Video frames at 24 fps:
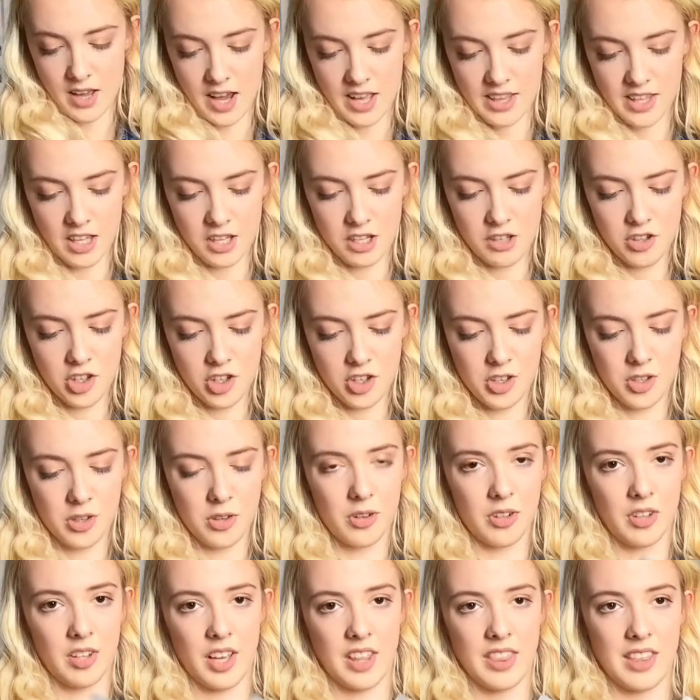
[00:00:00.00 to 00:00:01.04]
And then you just
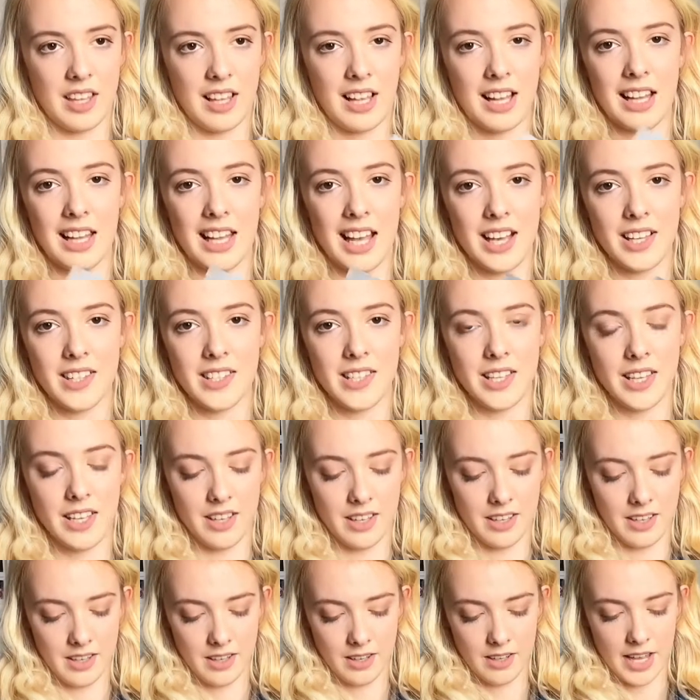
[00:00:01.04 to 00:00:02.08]
got like the classic
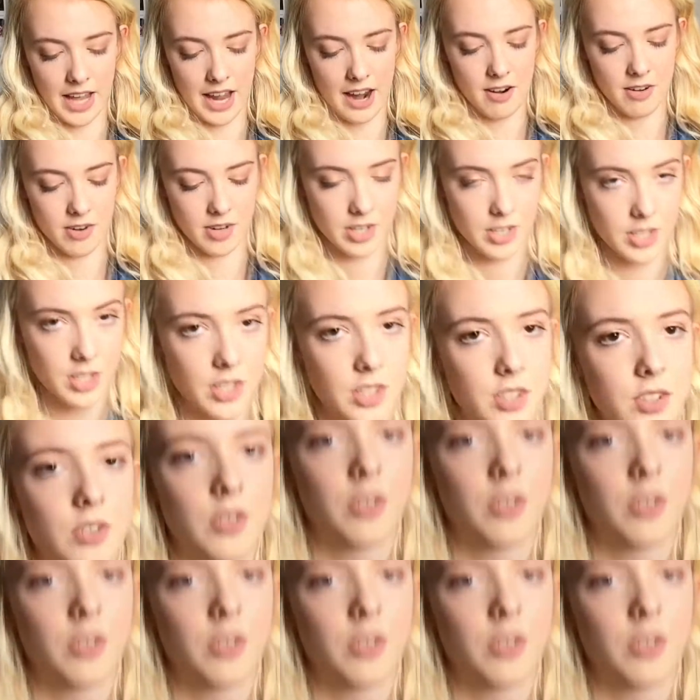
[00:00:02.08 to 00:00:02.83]
characters